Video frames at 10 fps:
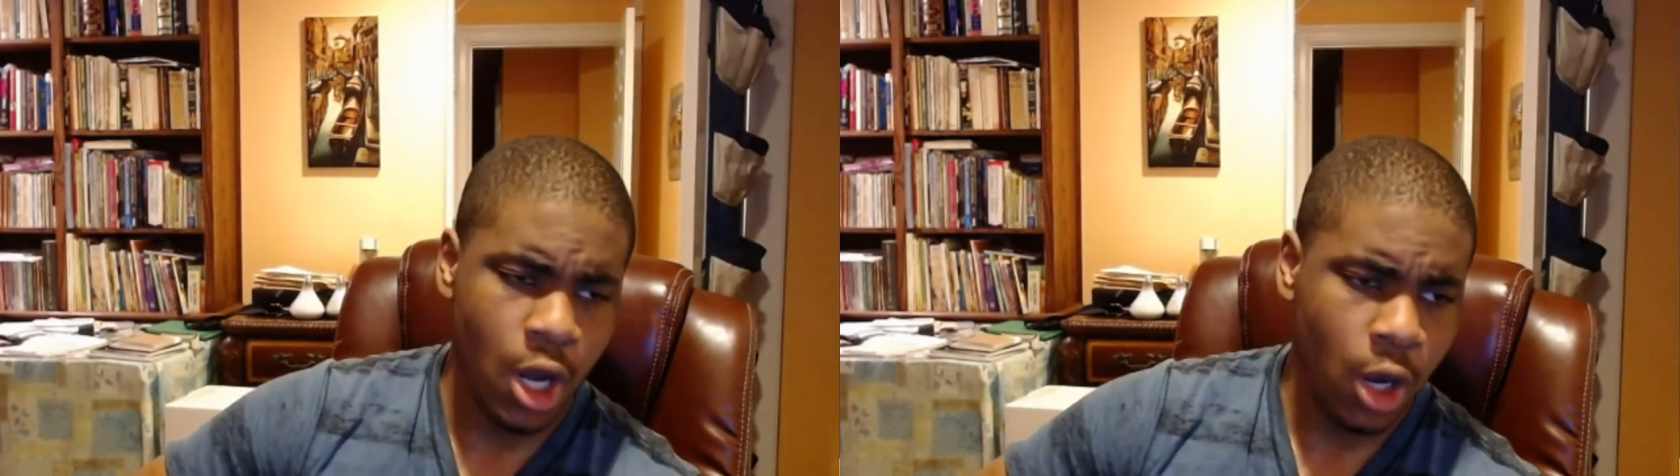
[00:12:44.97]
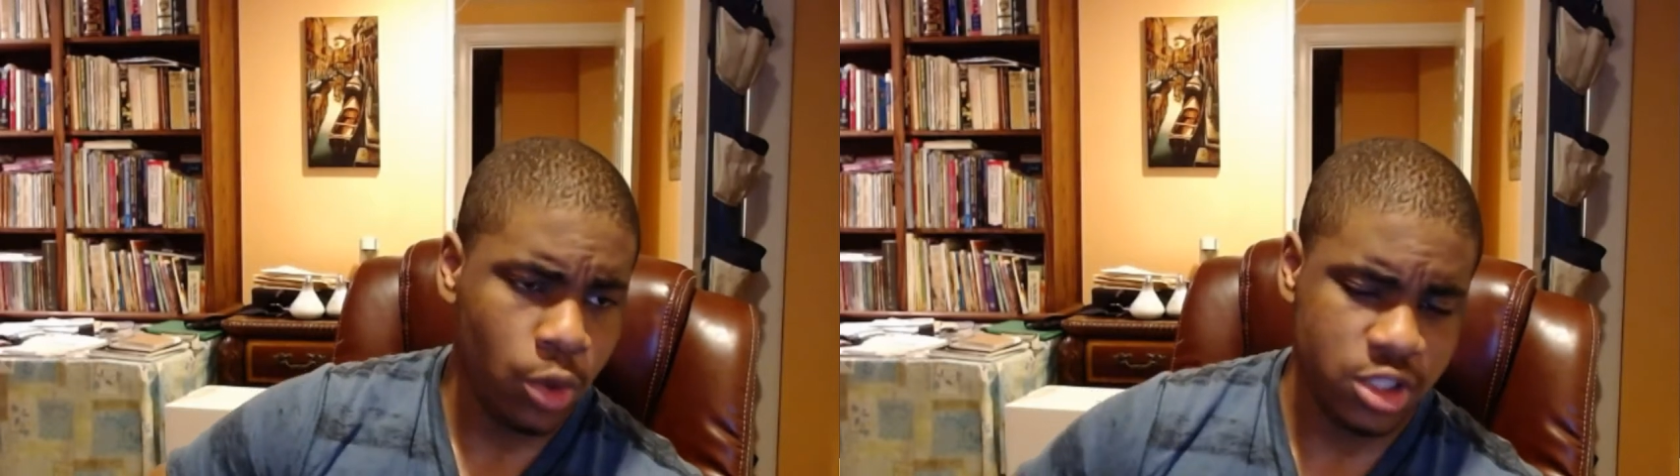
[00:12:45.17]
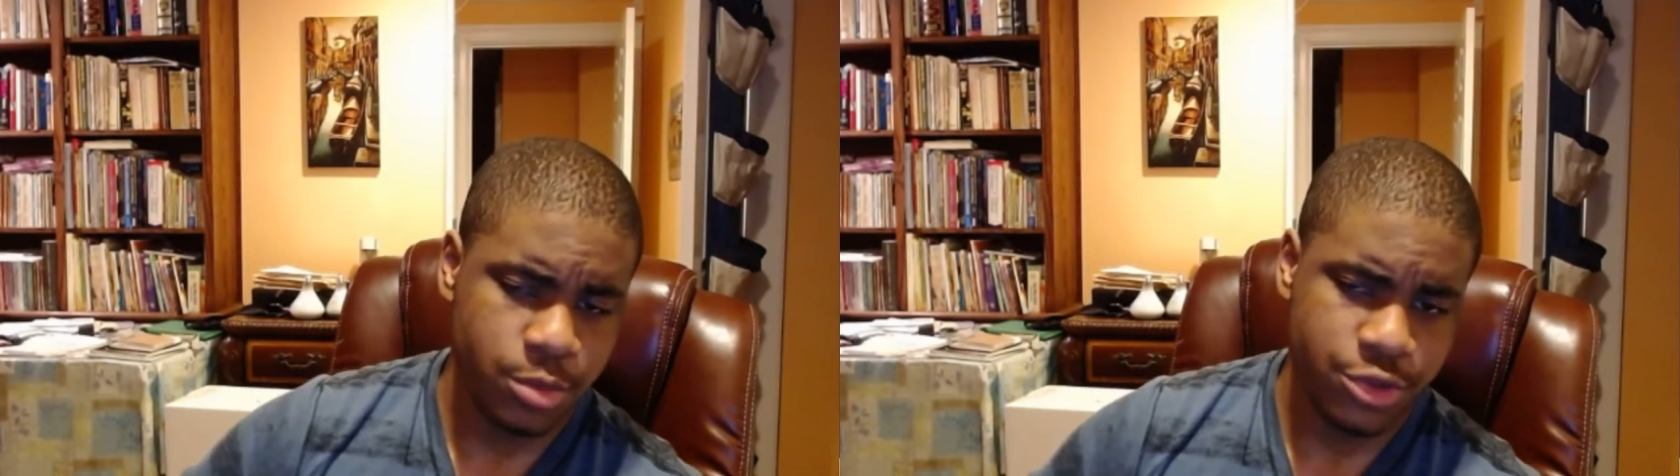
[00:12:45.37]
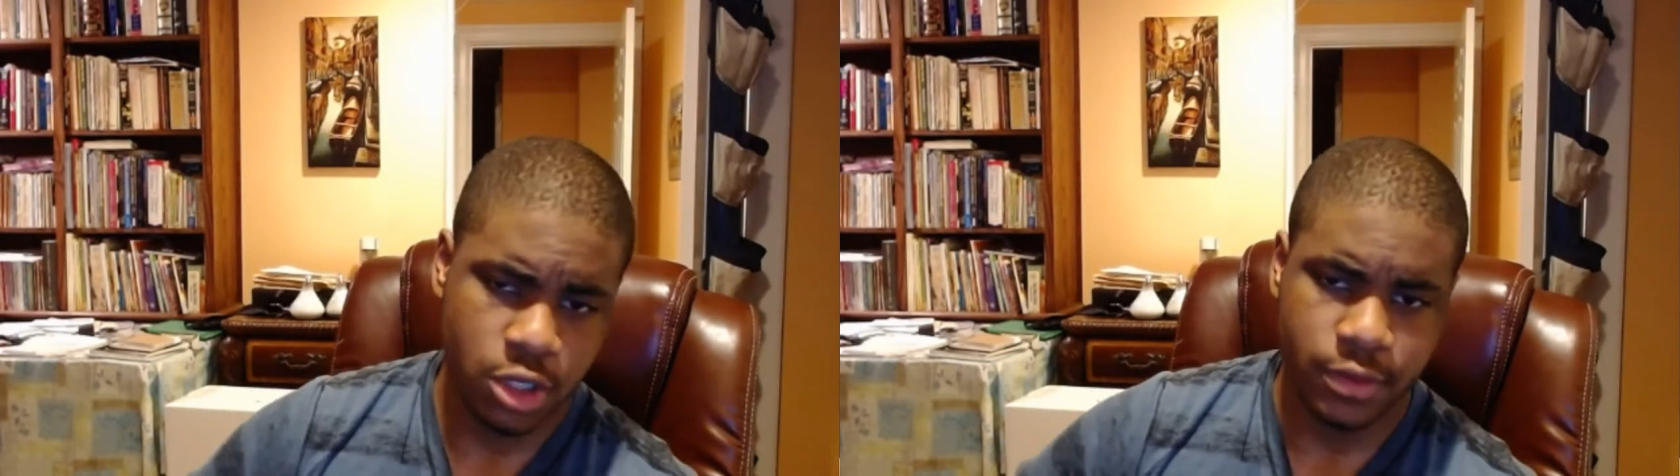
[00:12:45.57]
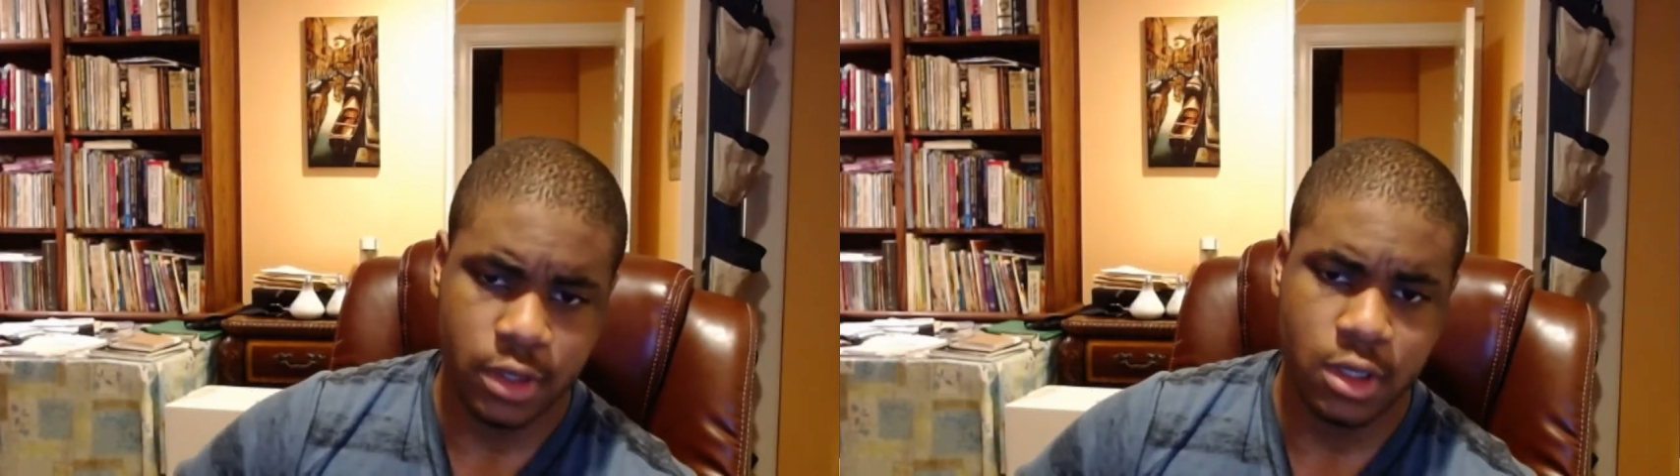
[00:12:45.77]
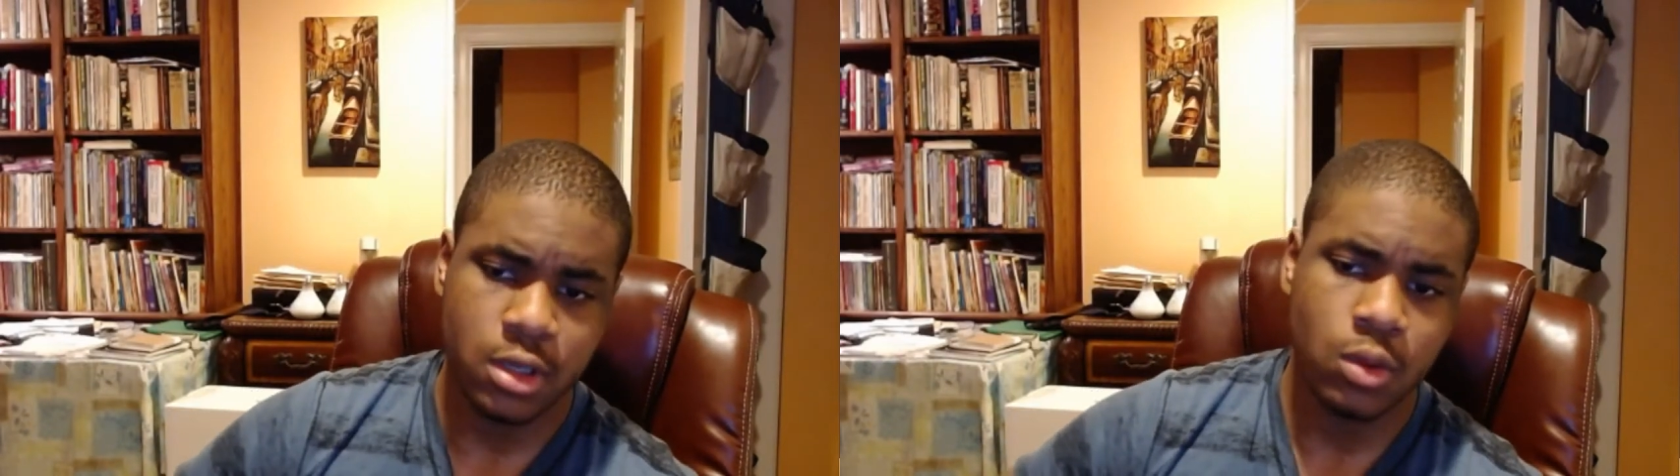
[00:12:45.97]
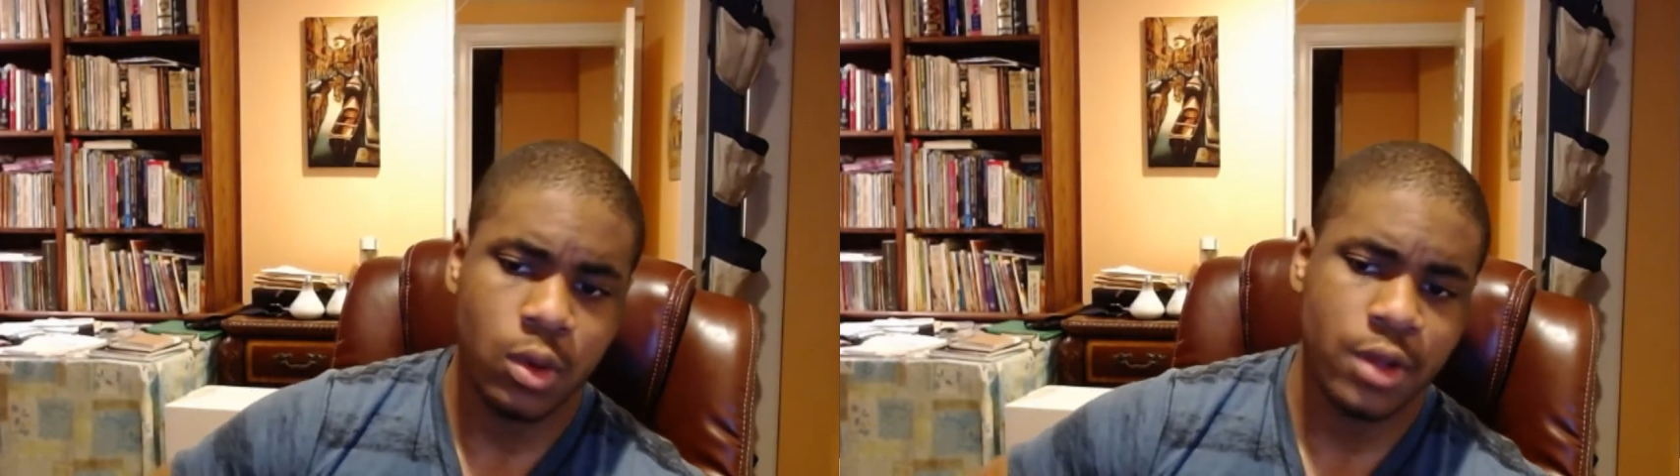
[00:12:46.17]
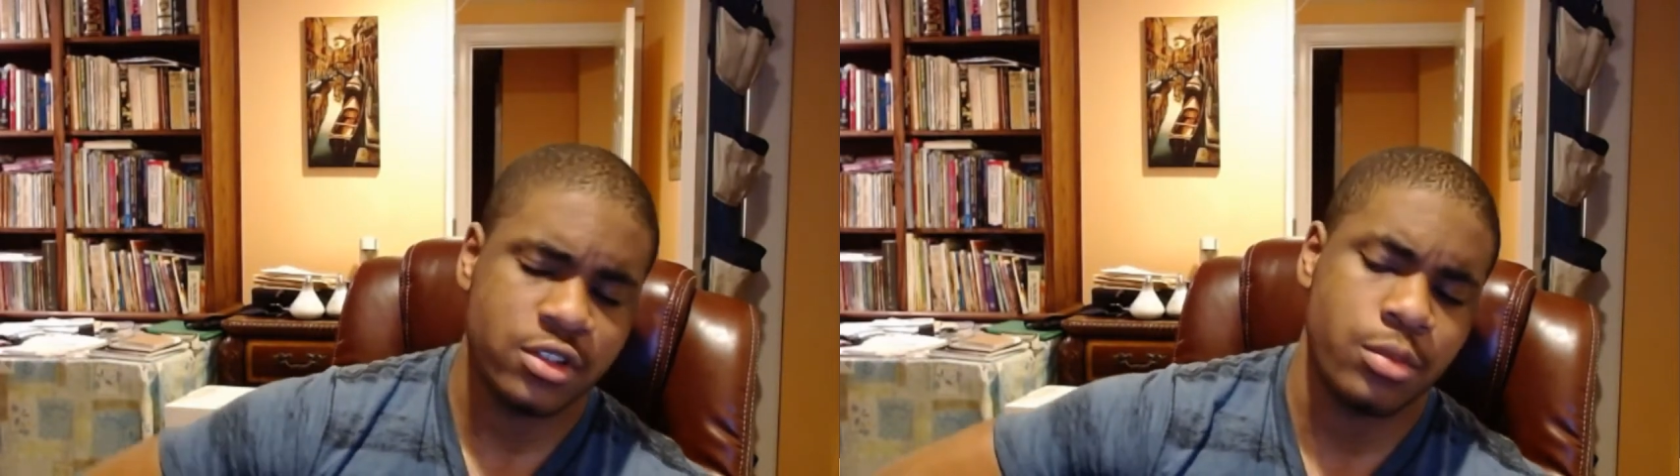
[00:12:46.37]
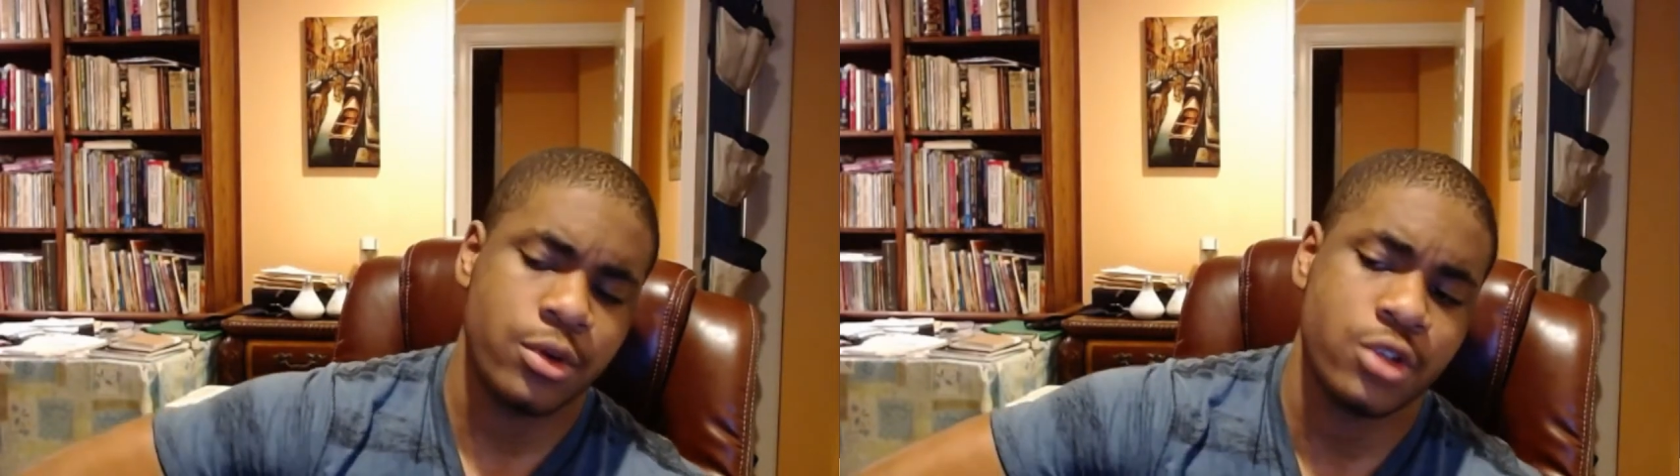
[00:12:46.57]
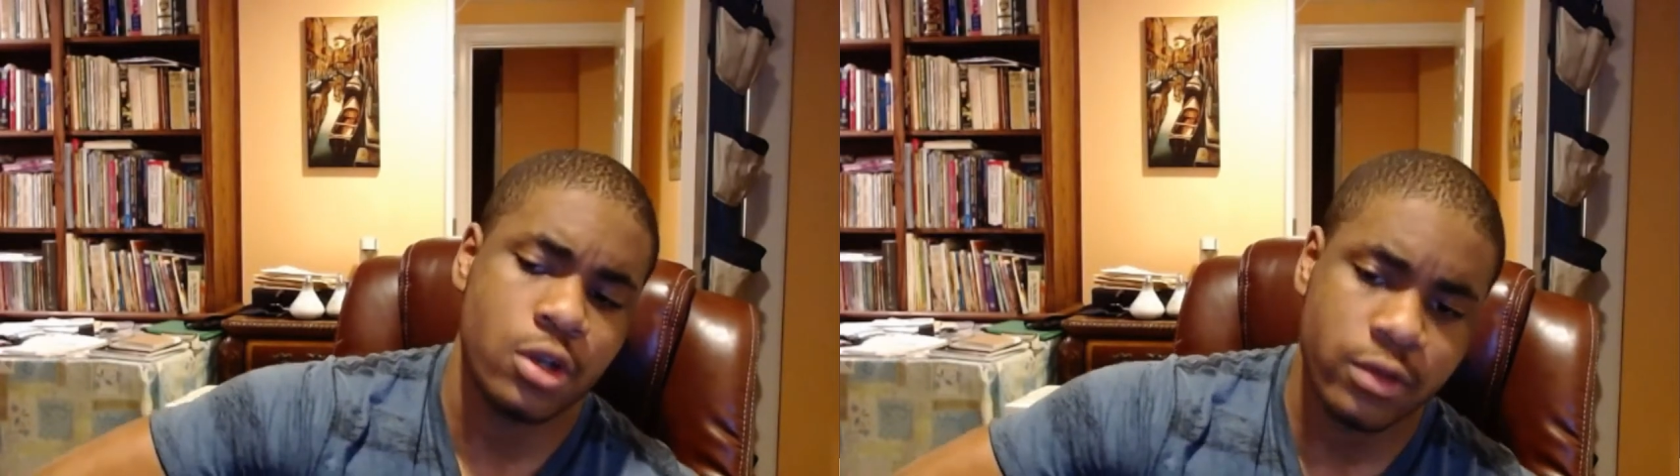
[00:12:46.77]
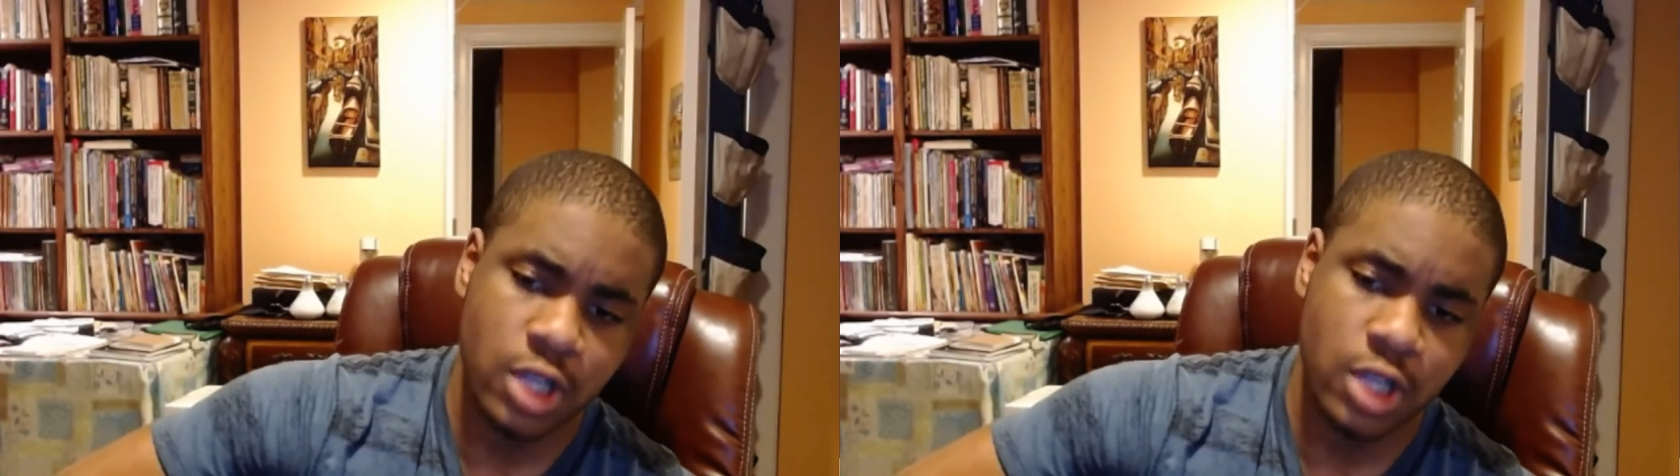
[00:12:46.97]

wants to preserve dignity, who wants to preserve